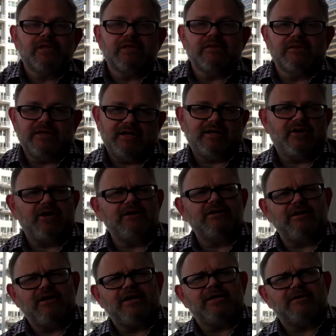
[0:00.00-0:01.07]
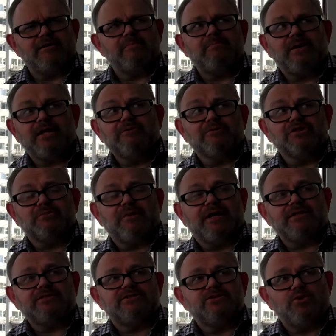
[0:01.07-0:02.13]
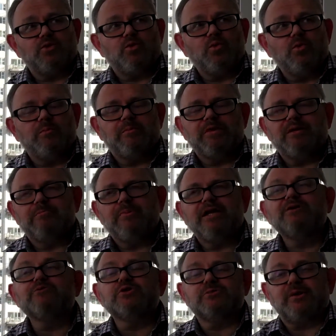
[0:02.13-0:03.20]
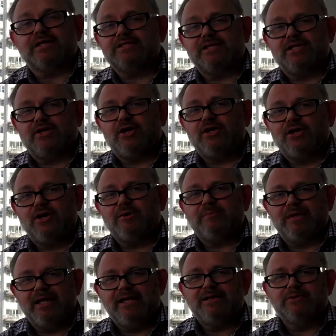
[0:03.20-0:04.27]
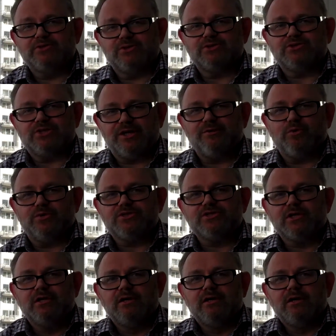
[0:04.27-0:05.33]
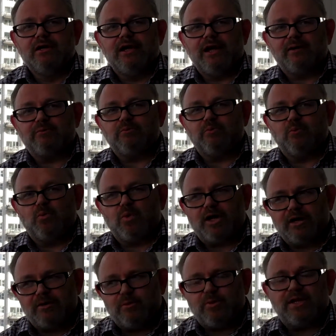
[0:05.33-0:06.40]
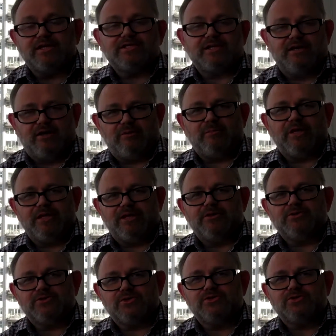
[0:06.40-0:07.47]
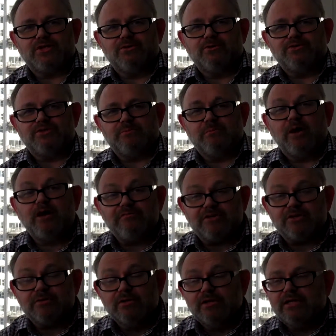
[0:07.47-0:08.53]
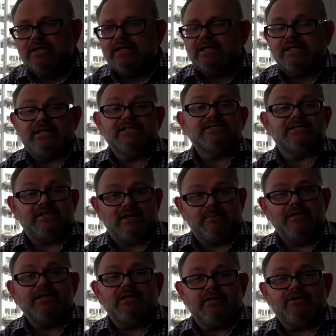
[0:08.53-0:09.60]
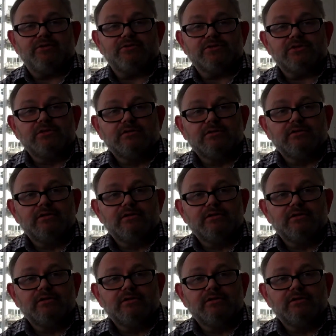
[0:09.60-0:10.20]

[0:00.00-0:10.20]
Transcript: They are kind of like, in many respects, not all, but in many respects, they're kind of like millennials on steroids. And one of the ways they're like millennials on steroids, in my view, is their media use.